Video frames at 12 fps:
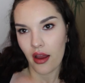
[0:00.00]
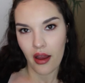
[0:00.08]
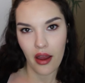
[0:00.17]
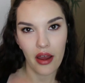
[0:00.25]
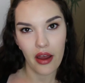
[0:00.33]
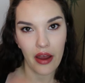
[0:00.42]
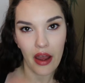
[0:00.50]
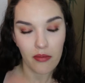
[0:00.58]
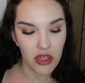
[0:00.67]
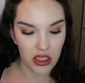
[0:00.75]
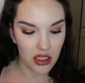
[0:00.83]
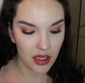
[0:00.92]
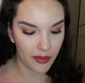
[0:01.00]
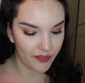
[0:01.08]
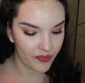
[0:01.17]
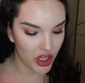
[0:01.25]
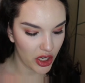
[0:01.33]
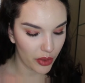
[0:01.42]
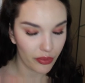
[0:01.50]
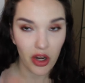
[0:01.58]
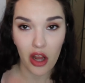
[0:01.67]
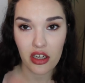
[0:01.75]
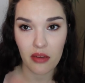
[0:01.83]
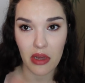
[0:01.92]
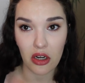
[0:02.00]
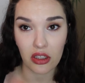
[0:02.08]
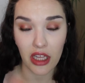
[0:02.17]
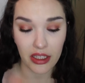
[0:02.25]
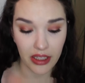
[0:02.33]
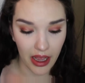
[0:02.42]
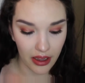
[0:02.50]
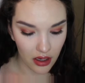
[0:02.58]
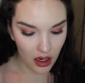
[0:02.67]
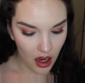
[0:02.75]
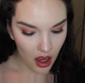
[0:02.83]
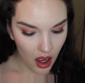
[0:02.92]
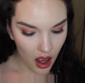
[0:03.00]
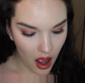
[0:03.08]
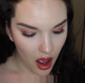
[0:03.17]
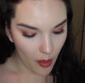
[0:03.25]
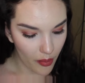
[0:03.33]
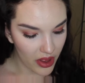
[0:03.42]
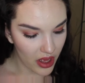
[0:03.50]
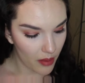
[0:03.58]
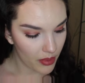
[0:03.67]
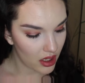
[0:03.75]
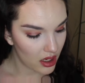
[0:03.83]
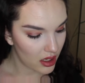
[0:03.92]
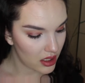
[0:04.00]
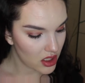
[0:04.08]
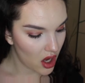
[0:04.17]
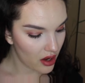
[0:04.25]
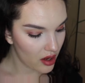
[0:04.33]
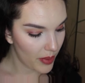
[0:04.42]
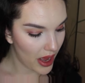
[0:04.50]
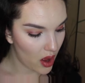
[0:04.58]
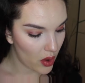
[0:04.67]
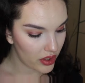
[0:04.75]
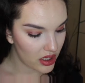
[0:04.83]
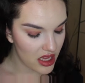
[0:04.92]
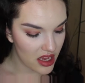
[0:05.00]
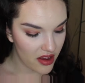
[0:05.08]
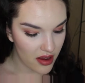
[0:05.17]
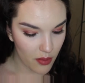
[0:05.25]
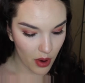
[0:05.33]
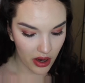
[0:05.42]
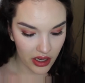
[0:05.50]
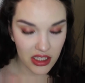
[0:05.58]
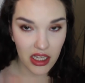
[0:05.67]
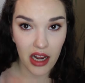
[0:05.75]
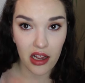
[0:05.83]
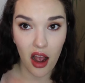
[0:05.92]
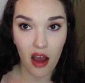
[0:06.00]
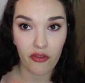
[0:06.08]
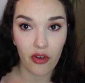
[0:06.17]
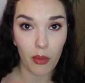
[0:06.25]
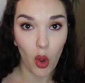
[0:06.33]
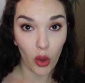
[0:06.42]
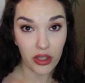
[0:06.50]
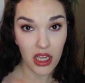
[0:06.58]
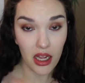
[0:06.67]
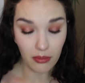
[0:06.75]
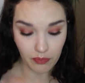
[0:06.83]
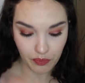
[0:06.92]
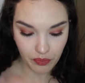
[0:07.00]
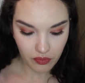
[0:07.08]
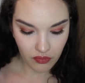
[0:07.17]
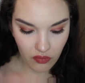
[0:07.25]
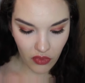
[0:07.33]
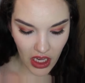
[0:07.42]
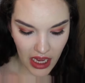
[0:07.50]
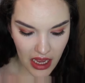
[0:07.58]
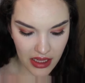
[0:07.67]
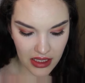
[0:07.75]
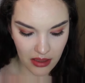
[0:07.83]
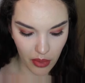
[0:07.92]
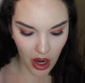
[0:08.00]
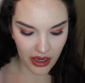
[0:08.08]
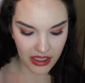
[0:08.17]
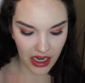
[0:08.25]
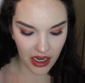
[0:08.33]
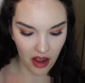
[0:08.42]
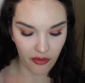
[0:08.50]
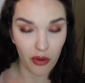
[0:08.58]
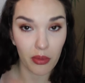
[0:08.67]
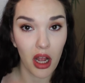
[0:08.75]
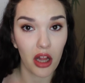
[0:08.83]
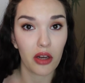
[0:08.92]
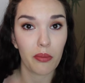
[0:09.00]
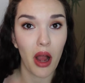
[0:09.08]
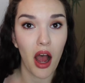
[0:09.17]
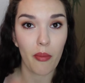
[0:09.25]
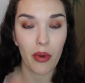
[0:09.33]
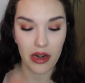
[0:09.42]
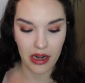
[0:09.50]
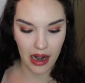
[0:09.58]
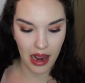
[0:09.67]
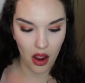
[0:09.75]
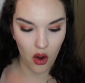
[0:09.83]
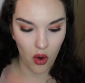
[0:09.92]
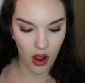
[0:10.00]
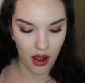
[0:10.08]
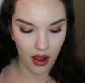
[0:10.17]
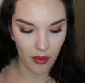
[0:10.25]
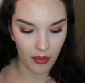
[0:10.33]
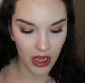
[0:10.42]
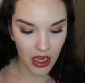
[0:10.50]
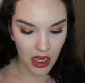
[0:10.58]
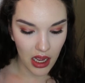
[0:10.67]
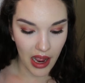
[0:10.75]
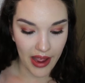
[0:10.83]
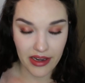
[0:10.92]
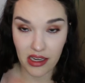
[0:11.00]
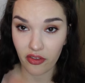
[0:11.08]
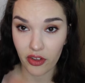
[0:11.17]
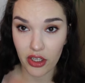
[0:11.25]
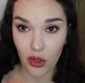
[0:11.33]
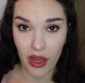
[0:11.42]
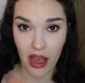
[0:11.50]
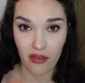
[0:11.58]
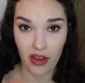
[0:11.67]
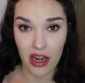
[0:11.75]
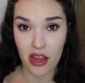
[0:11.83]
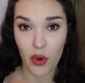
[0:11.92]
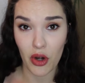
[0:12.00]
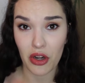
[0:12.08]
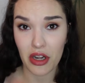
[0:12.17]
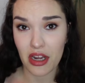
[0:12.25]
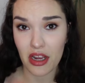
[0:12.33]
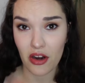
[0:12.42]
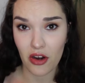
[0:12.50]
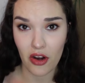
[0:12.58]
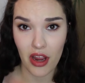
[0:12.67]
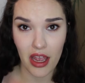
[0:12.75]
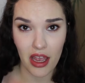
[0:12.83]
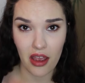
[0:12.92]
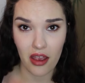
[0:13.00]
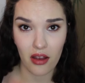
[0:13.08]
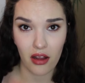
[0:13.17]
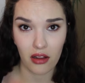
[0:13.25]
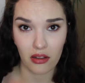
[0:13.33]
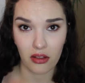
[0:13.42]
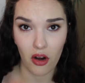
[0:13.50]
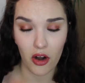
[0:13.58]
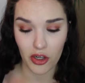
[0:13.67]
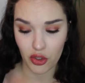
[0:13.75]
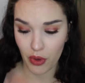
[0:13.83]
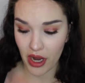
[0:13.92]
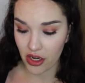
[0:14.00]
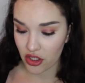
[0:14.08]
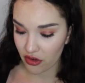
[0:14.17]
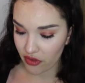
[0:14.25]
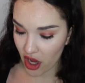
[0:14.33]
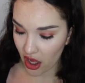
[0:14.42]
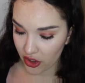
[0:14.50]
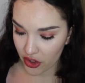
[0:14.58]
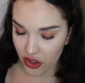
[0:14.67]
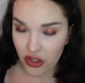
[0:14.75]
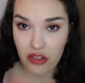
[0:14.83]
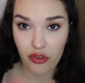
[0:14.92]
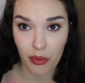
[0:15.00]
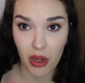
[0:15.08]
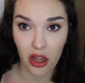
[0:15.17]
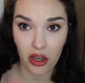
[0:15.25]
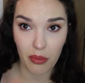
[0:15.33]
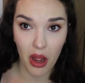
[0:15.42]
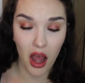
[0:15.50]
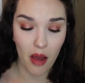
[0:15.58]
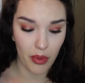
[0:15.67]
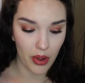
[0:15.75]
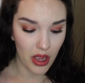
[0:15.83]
I'm just, non-committal like that. I'm gonna talk about the products that I got from Ulta and some products that I got from Colourpop. Now, I definitely don't have anywhere near a large range of colors from Colourpop,